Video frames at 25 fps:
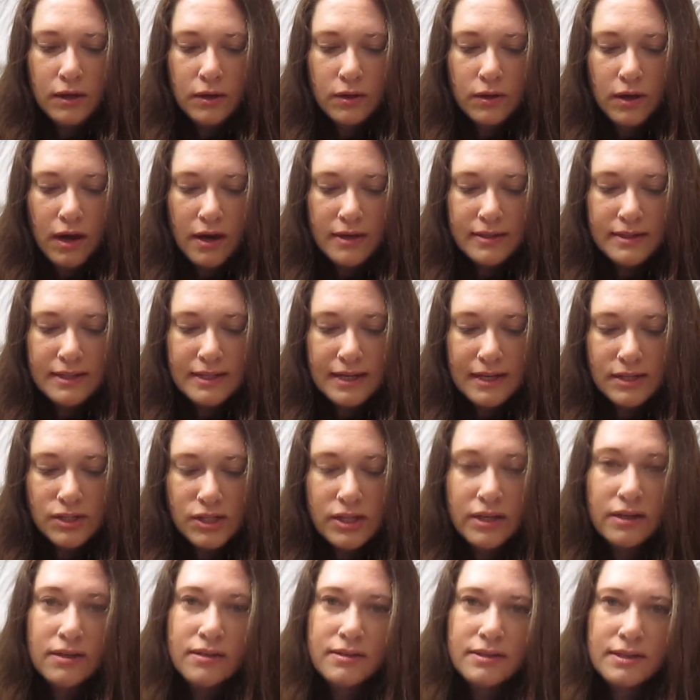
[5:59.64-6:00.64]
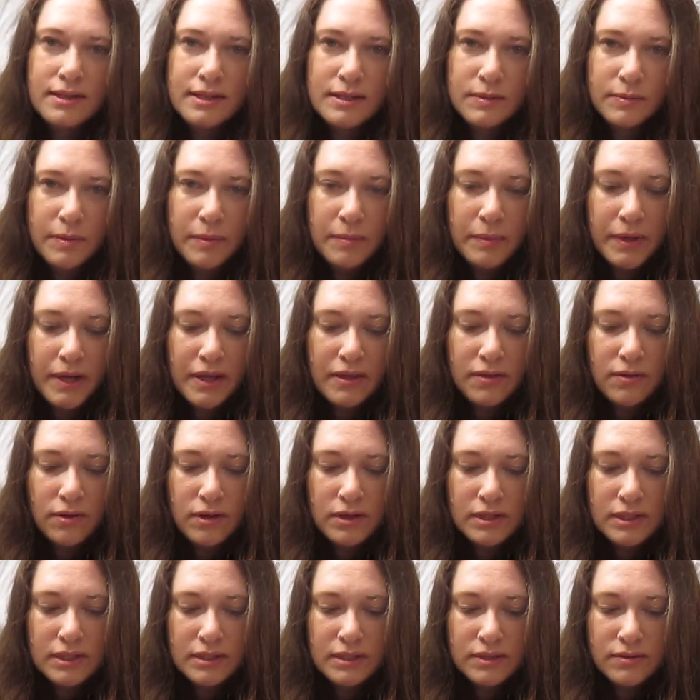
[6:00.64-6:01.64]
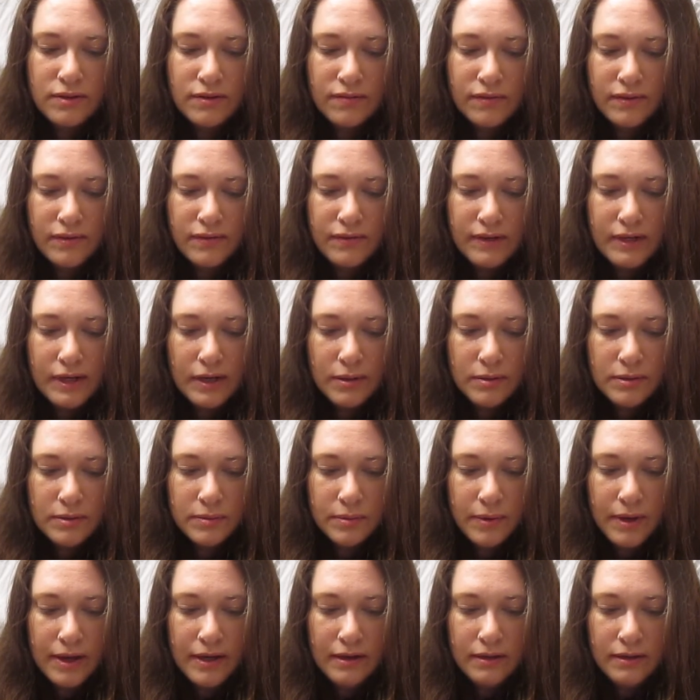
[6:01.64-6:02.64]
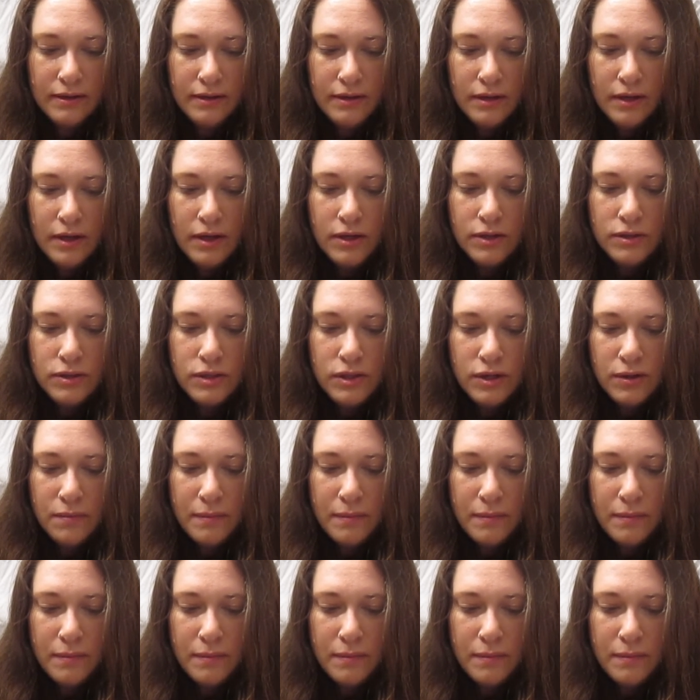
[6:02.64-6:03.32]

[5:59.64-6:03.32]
I did actually answer this one, but I thought I'd answer it for the video as well. Do you